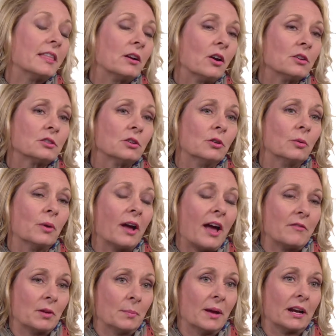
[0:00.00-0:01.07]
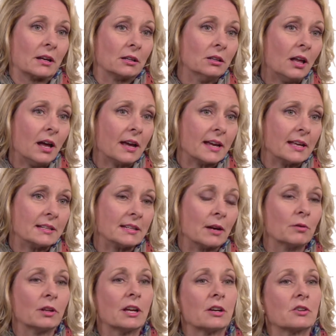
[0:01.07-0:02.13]
And then also, having been a client, I
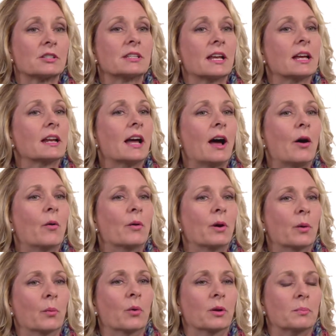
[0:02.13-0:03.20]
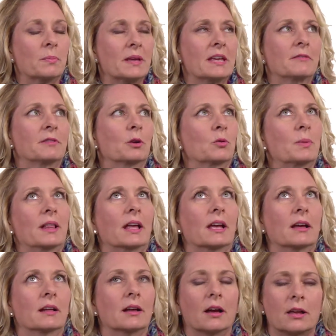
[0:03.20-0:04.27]
really understand how it would be if there would be like
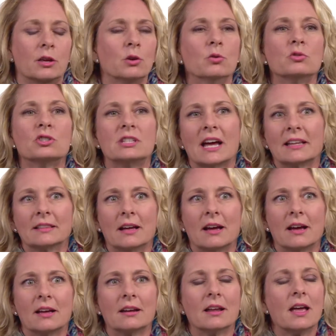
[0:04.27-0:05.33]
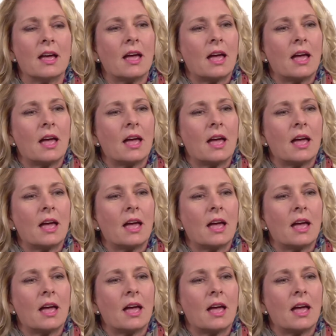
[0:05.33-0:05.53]
a, a, huge deadline